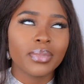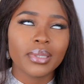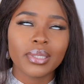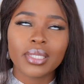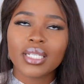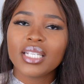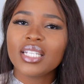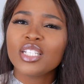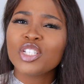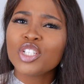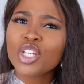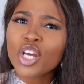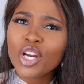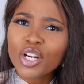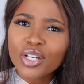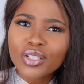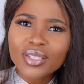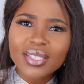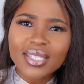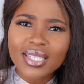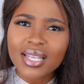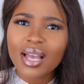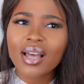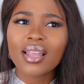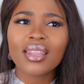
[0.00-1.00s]
but it
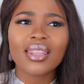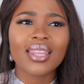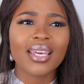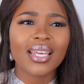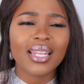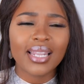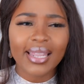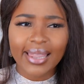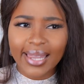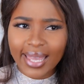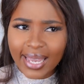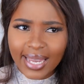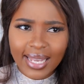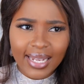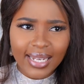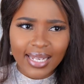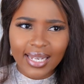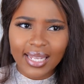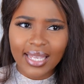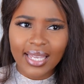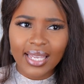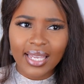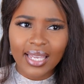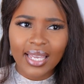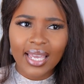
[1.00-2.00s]
turns out that
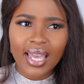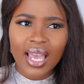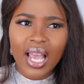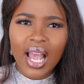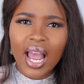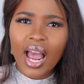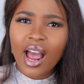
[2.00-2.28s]
lately